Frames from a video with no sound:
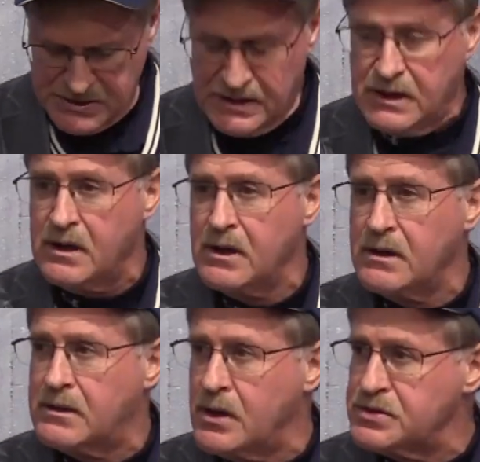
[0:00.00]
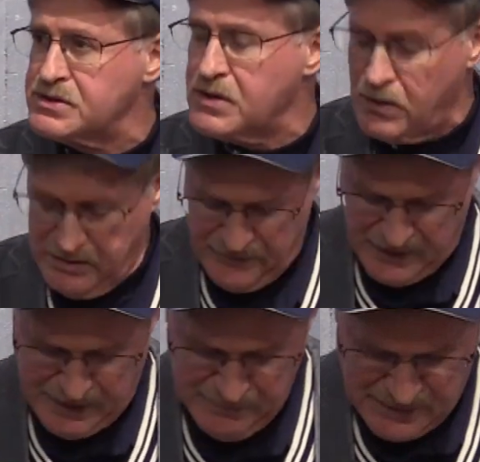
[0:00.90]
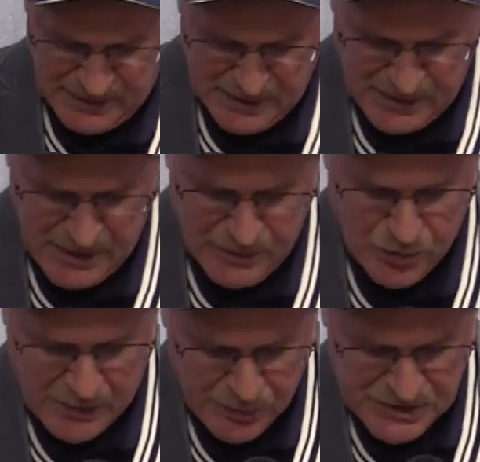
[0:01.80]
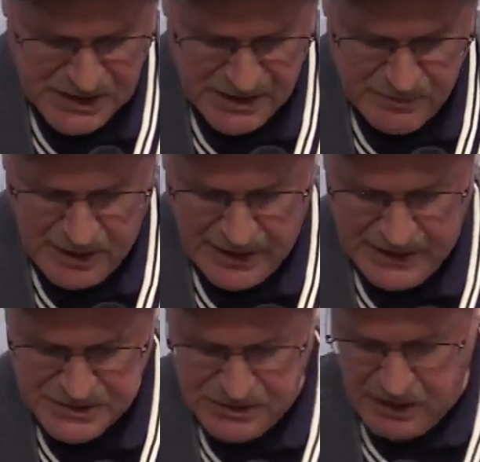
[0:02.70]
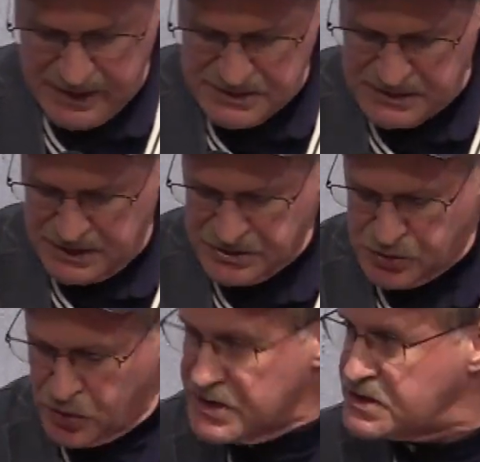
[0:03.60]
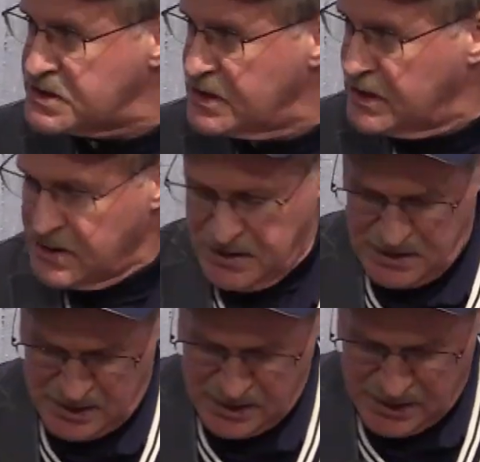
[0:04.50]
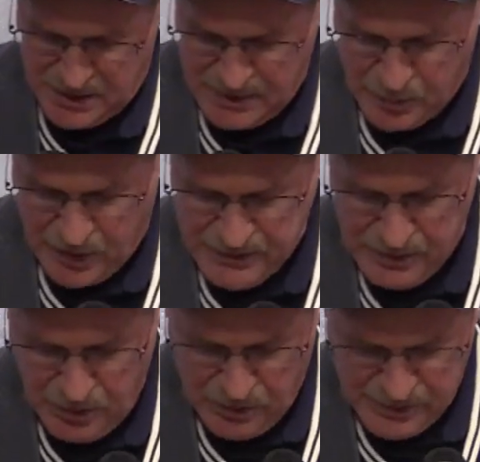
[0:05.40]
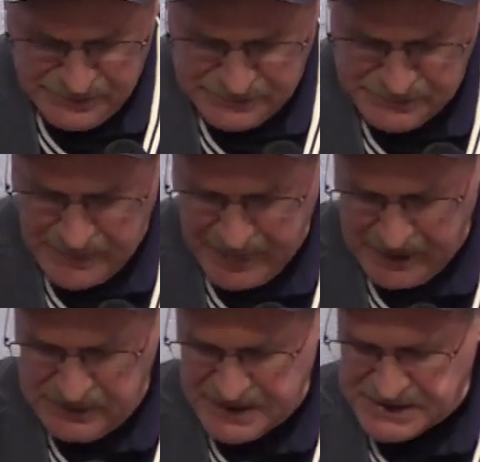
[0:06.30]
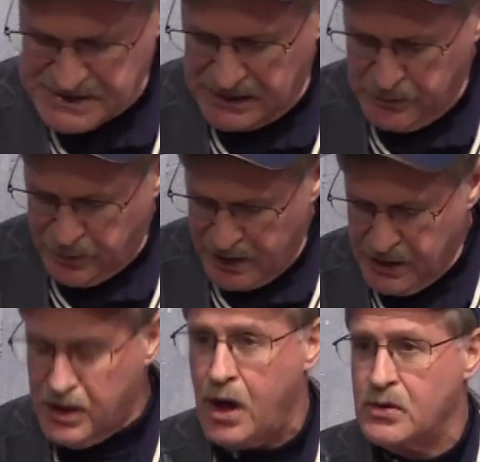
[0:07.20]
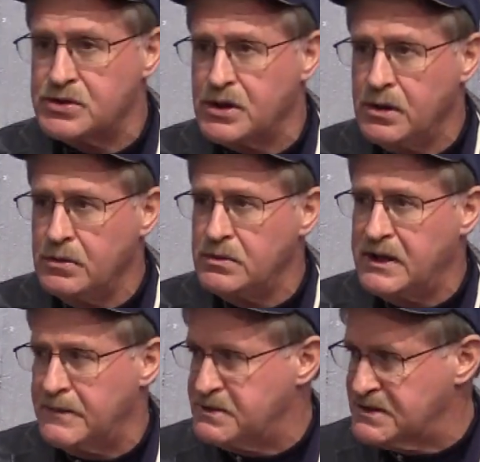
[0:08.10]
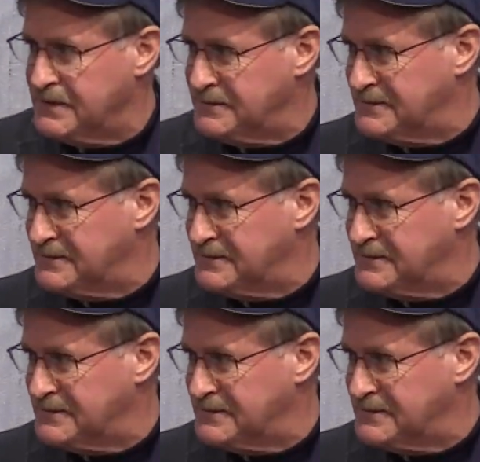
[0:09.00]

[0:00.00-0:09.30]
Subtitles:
City Coaches Hall of Fame. And represented by his grandsons, Chris and Brendan Horn, let's celebrate Coach Hoot Gibson.